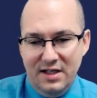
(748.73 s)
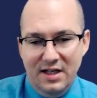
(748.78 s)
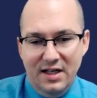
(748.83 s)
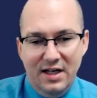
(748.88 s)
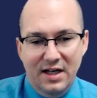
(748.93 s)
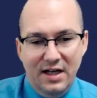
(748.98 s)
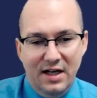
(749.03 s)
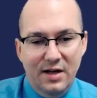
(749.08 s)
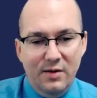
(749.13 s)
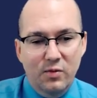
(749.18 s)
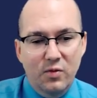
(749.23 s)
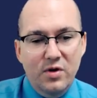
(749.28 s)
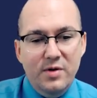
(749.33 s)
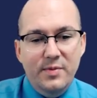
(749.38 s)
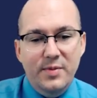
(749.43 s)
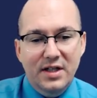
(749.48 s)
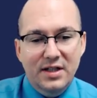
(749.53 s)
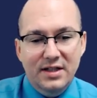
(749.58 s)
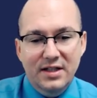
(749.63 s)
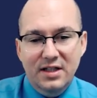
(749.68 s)
It would
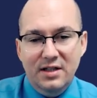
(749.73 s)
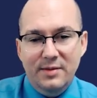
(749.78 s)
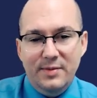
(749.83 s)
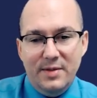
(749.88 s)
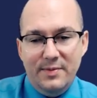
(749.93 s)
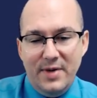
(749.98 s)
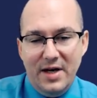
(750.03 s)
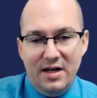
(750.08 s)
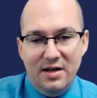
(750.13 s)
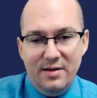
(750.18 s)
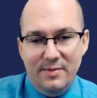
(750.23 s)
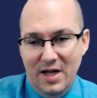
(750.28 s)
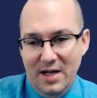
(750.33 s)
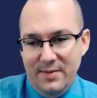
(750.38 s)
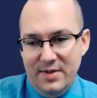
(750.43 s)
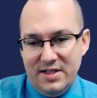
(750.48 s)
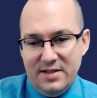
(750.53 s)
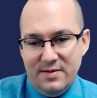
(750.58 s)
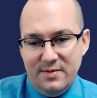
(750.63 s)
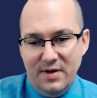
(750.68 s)
be a little bit better
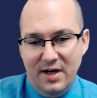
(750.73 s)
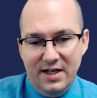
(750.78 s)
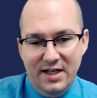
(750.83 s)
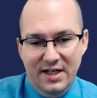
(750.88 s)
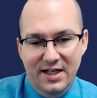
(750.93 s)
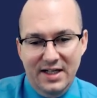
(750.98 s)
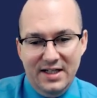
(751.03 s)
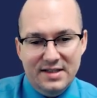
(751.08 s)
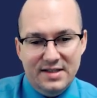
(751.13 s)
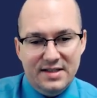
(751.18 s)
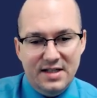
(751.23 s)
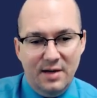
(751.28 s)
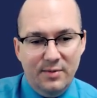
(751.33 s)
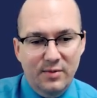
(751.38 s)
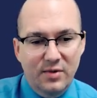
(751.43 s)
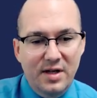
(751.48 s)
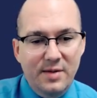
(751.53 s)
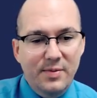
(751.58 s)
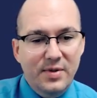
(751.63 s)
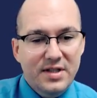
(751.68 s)
maybe to write in
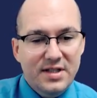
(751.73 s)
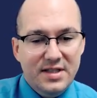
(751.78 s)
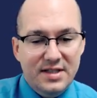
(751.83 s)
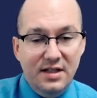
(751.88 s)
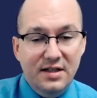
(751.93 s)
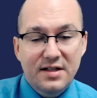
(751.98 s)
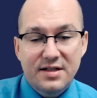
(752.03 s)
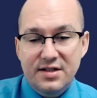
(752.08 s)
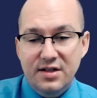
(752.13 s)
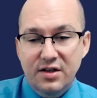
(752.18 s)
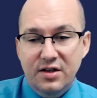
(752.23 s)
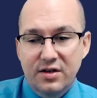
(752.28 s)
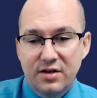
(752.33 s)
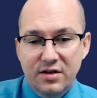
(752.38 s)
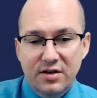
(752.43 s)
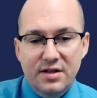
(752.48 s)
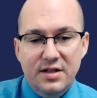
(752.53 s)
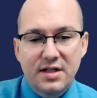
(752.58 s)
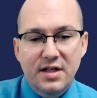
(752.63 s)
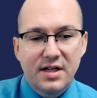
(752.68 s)
summary, but still
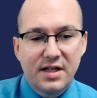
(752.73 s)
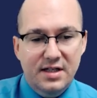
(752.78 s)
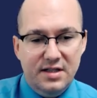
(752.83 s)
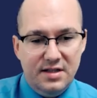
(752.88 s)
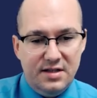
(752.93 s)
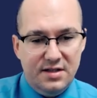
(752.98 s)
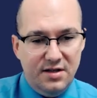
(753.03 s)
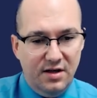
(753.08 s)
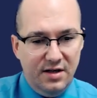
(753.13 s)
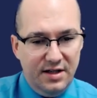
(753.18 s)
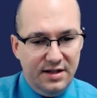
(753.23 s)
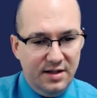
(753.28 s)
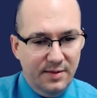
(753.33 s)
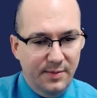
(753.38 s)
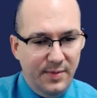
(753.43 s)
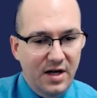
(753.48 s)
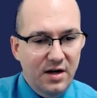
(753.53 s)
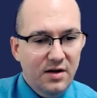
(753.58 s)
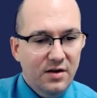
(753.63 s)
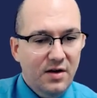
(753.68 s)
it's starting the
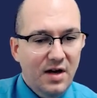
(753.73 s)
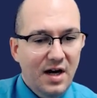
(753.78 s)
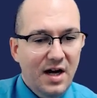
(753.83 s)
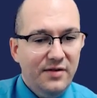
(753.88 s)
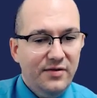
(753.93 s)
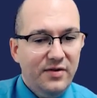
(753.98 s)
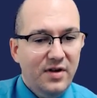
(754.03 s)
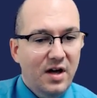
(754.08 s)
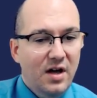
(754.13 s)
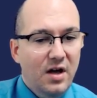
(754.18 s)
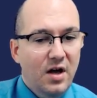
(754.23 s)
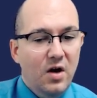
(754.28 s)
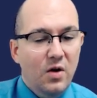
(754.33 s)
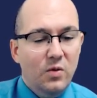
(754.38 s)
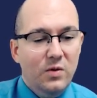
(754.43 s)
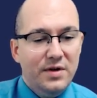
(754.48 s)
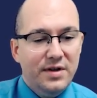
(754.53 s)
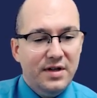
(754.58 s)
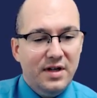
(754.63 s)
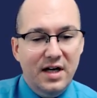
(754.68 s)
paragraph
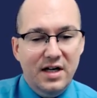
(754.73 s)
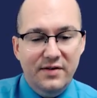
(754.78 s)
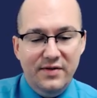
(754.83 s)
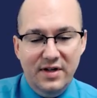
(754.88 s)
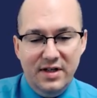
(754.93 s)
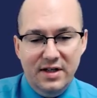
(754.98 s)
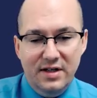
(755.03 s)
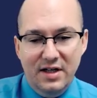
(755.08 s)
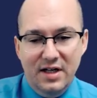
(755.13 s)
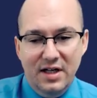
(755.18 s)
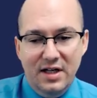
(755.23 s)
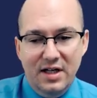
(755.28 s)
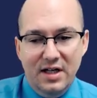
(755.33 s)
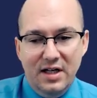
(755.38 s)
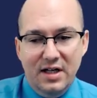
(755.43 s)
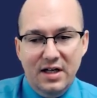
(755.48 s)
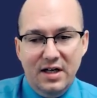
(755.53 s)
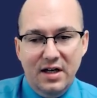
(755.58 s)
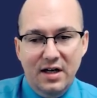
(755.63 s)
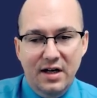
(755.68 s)
with kind of
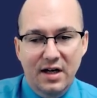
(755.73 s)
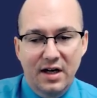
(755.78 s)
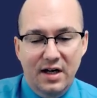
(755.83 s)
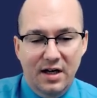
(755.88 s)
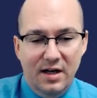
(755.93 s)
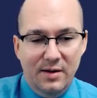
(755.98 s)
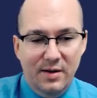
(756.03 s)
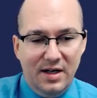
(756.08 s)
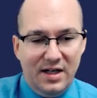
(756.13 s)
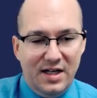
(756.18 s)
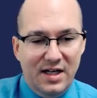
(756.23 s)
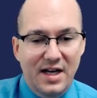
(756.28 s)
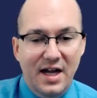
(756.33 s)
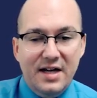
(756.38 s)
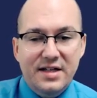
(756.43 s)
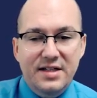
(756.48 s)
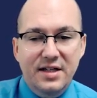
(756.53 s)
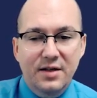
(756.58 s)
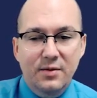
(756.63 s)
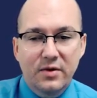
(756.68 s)
a
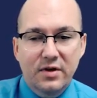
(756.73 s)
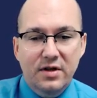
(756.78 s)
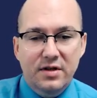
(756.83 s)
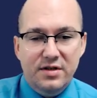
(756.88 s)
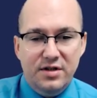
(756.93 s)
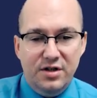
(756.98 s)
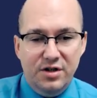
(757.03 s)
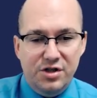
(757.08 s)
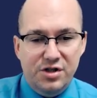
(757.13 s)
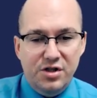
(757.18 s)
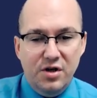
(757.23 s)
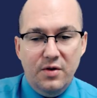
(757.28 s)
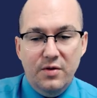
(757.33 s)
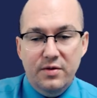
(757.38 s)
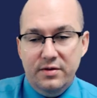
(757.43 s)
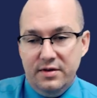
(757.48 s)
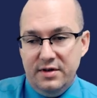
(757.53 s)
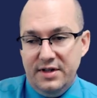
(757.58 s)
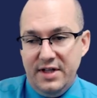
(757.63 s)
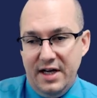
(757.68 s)
connecting word to
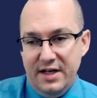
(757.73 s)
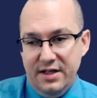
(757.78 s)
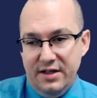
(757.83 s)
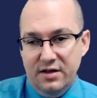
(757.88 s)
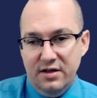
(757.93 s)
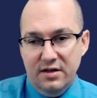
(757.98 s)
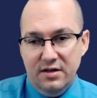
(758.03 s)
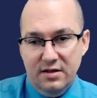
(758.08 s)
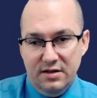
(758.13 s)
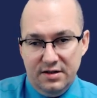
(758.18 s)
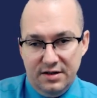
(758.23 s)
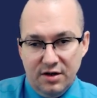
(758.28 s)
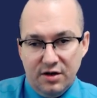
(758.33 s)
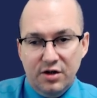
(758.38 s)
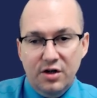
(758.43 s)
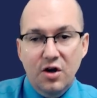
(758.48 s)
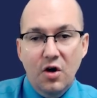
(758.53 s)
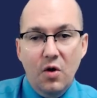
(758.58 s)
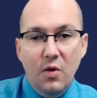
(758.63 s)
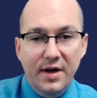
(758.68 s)
show that you're
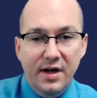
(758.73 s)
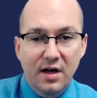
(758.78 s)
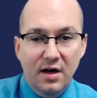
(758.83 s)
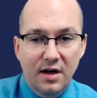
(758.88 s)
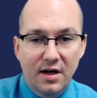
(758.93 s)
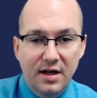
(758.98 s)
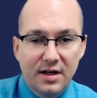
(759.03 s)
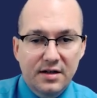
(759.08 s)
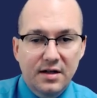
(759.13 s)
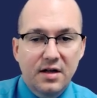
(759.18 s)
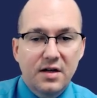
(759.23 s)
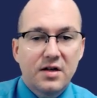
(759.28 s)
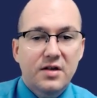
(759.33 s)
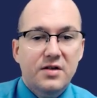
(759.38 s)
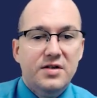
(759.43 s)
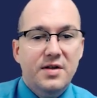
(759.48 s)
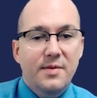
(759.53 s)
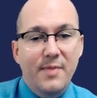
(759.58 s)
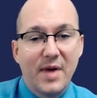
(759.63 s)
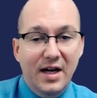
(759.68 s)
going on
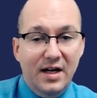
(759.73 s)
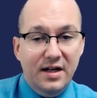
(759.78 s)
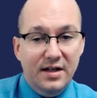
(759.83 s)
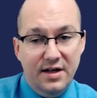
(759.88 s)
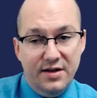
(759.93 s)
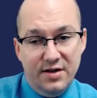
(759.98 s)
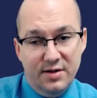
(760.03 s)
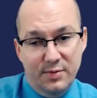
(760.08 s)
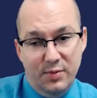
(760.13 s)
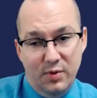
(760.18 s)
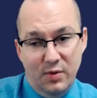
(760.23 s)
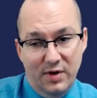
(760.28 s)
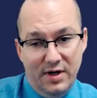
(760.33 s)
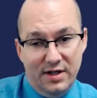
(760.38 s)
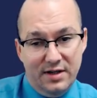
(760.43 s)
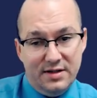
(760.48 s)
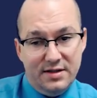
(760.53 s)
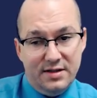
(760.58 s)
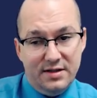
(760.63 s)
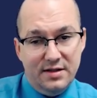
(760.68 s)
to make another
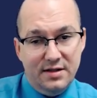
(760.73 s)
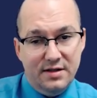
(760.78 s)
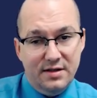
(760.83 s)
point.